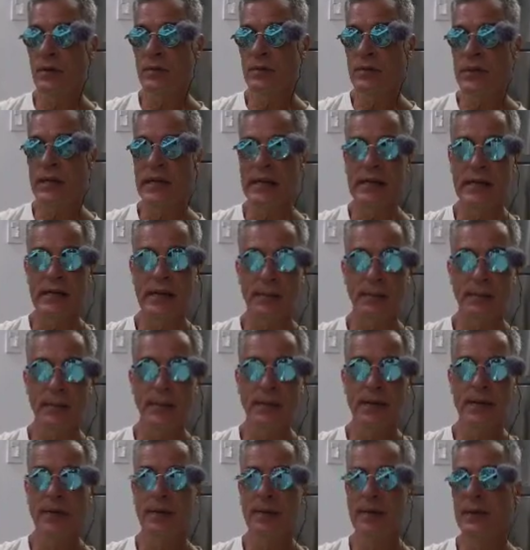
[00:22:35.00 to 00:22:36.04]
to heat up.
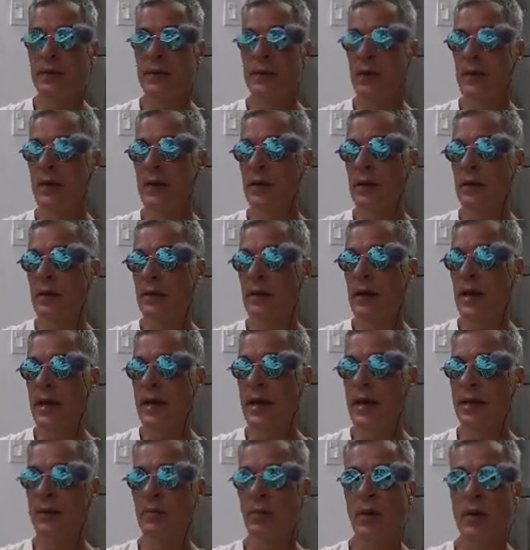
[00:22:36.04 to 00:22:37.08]
I
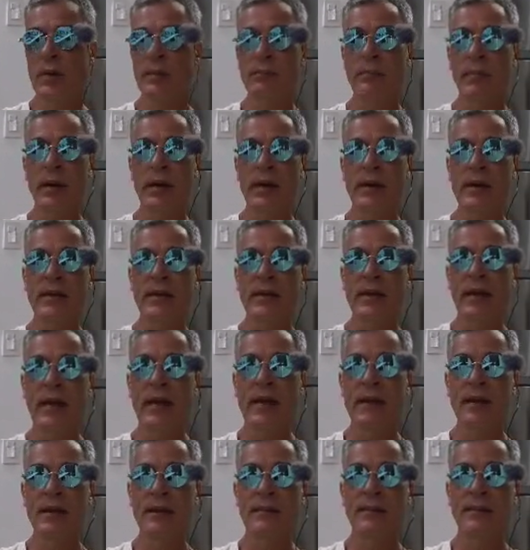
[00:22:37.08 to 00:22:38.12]
had one buddy that
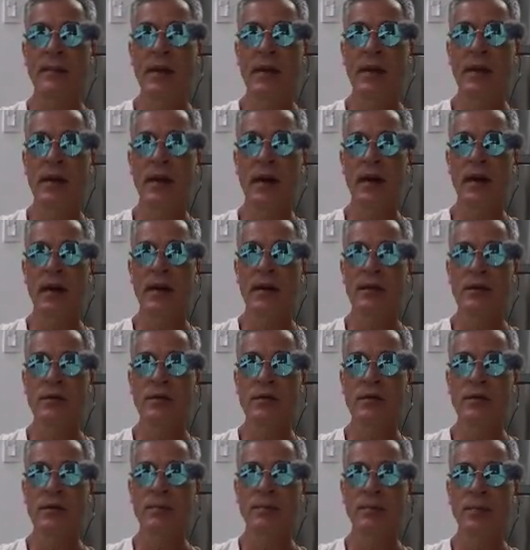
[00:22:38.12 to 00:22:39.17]
had
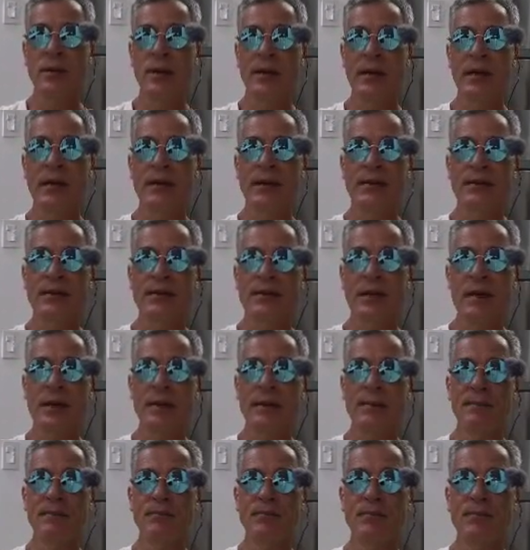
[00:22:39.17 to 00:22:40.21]
used to put his
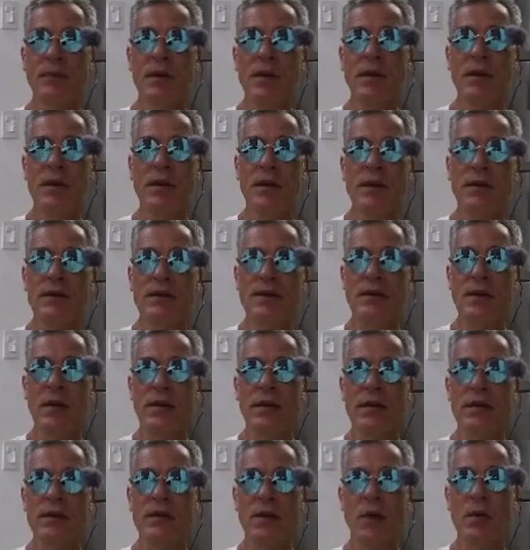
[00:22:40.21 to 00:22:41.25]

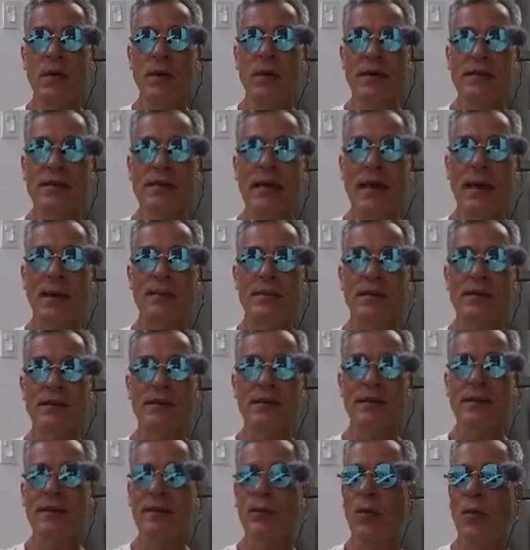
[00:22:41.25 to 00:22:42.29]
hoagie
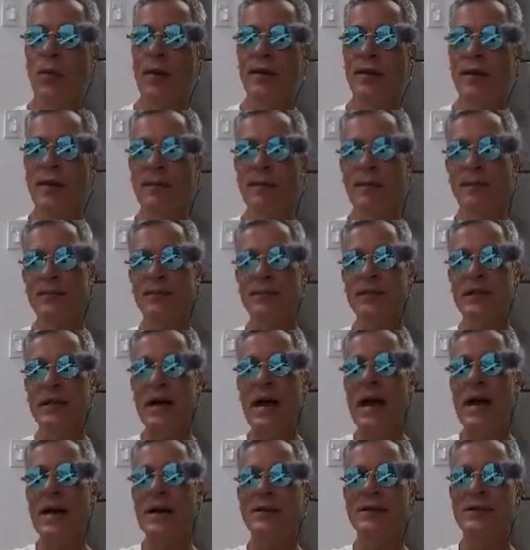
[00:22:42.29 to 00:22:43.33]
sandwiches in one of them
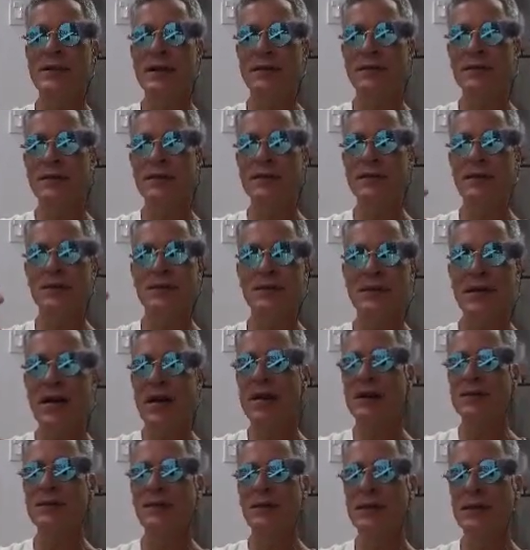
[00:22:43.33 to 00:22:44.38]
socks. You ever see those
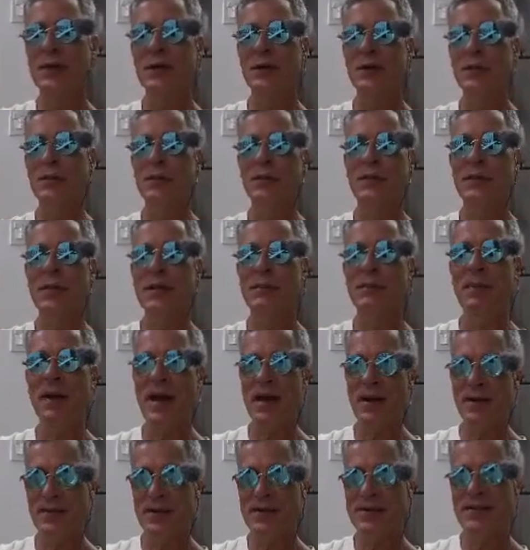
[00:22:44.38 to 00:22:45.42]
socks with the 2D
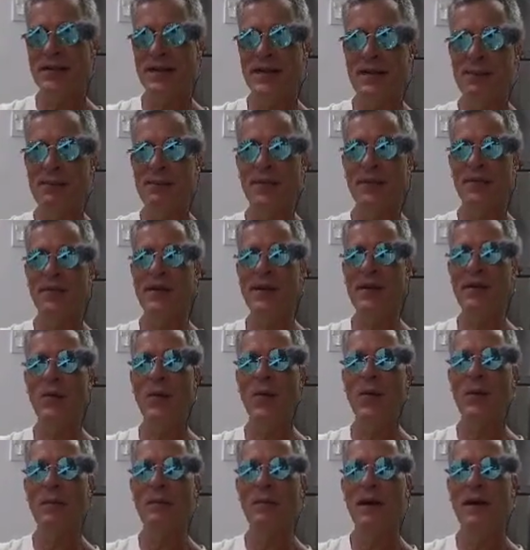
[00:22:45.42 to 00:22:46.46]
batteries to keep your feet
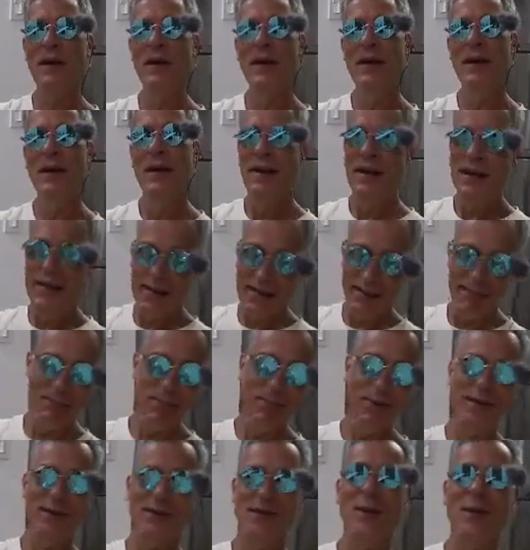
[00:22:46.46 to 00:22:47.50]
warm? He'd
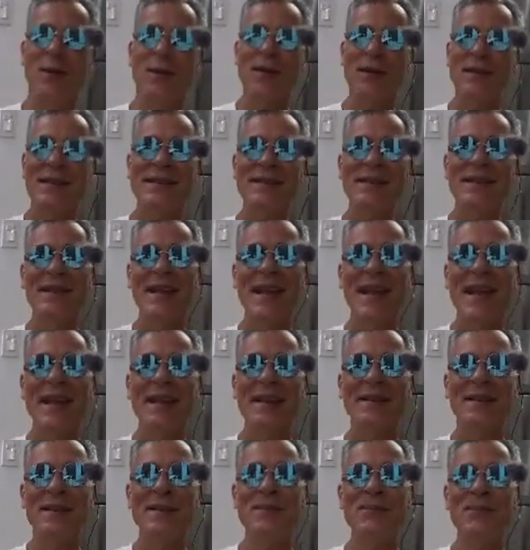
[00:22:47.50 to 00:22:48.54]
put his hoagies in
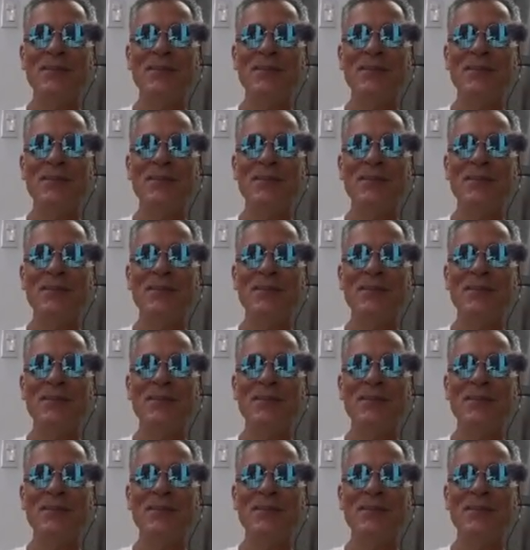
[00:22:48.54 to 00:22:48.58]
that,